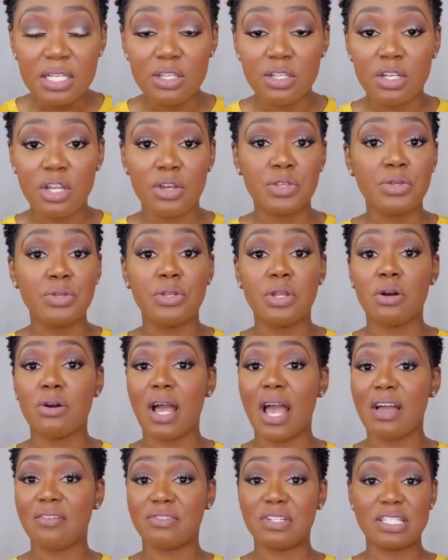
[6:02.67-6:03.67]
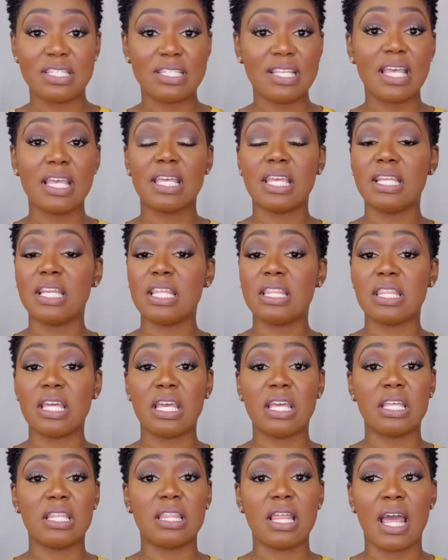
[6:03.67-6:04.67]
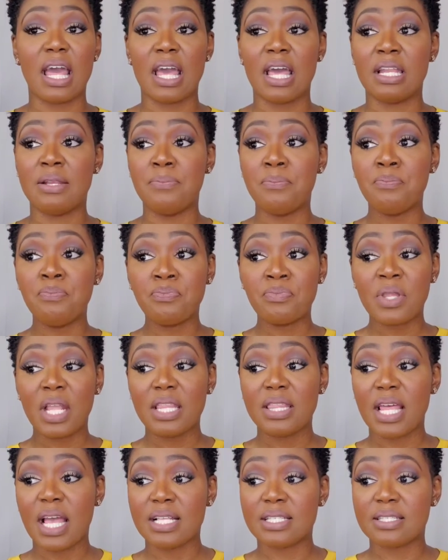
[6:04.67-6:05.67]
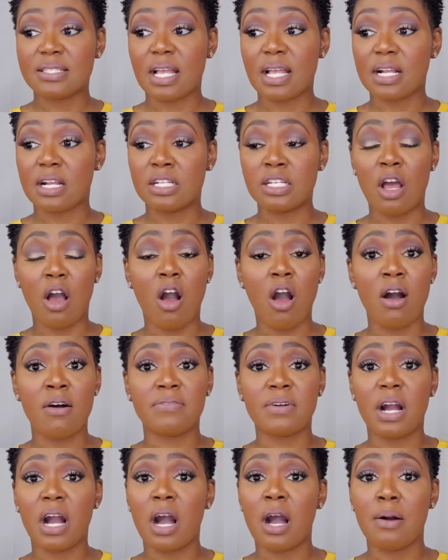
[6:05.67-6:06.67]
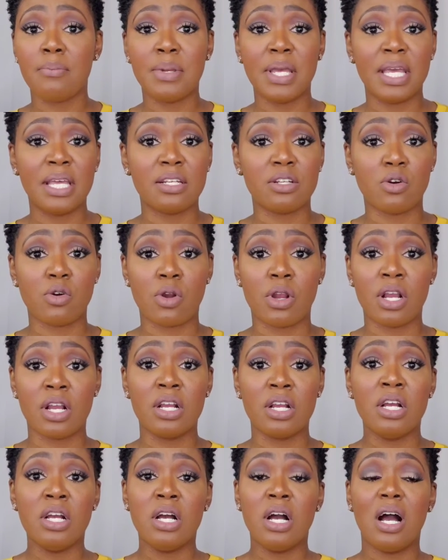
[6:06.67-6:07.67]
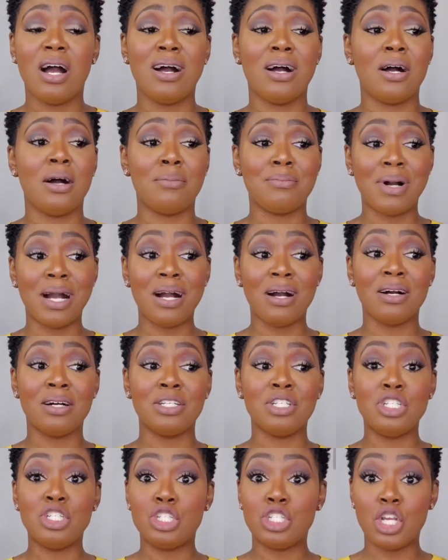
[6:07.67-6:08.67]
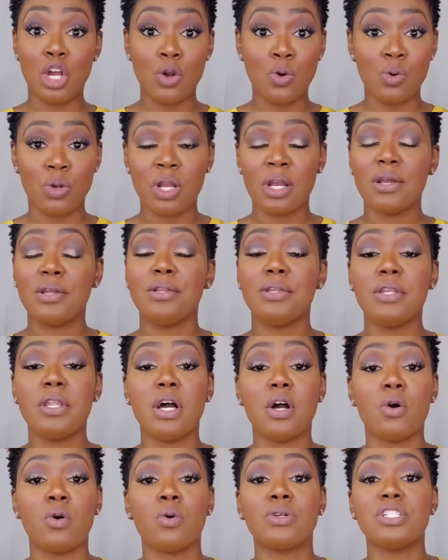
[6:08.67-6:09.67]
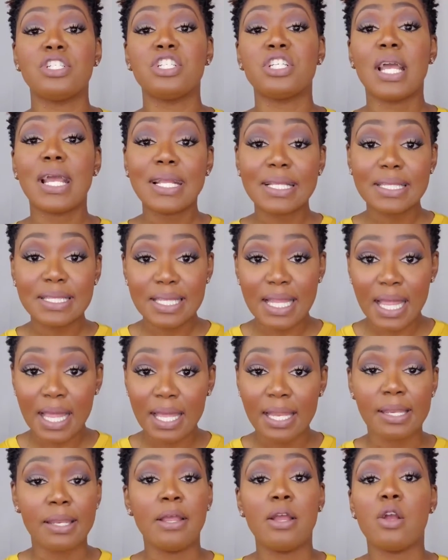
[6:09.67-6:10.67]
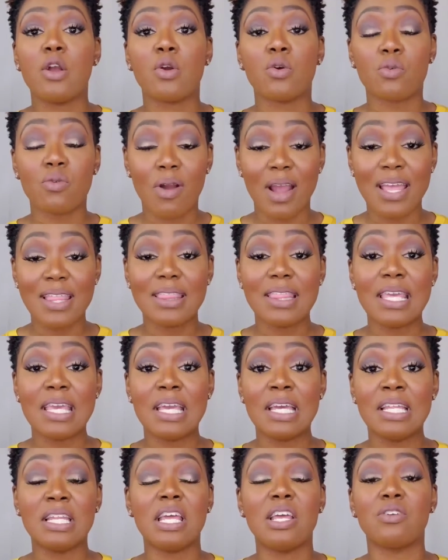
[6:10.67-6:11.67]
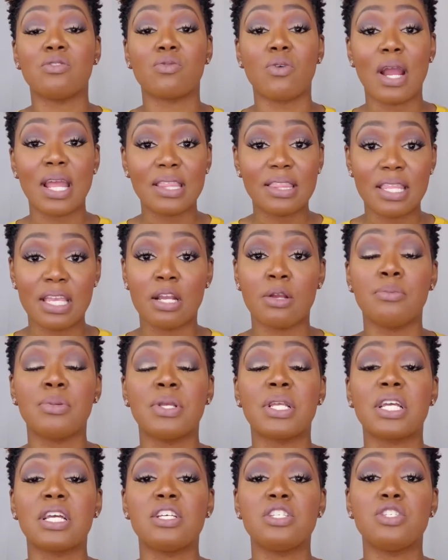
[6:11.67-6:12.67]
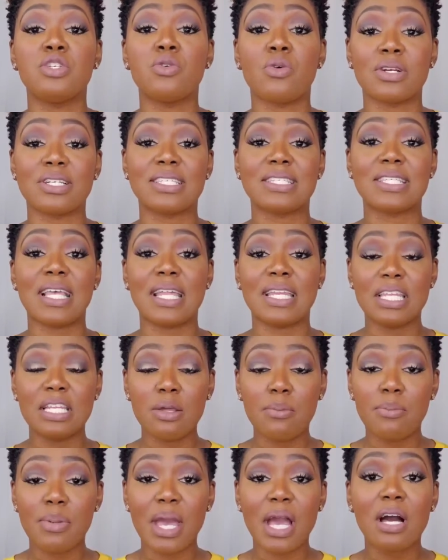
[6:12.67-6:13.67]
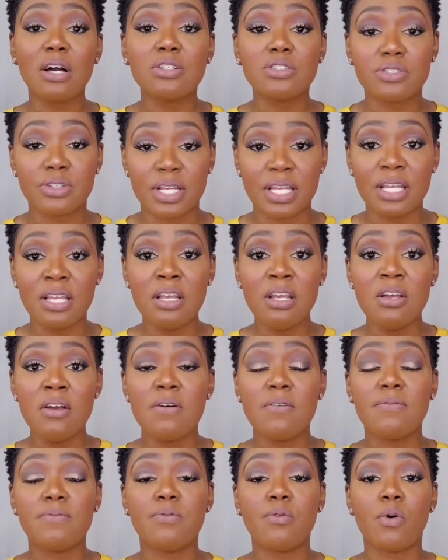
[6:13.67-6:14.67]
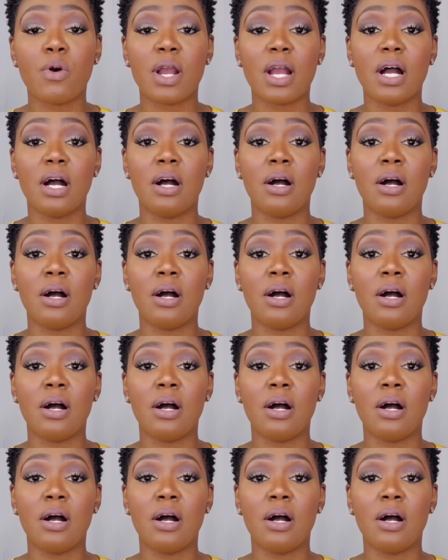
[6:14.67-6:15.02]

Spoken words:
You know, you don't have to take anything that's like an off comment or a joke. No, check that right then and right there, because you are setting the boundary for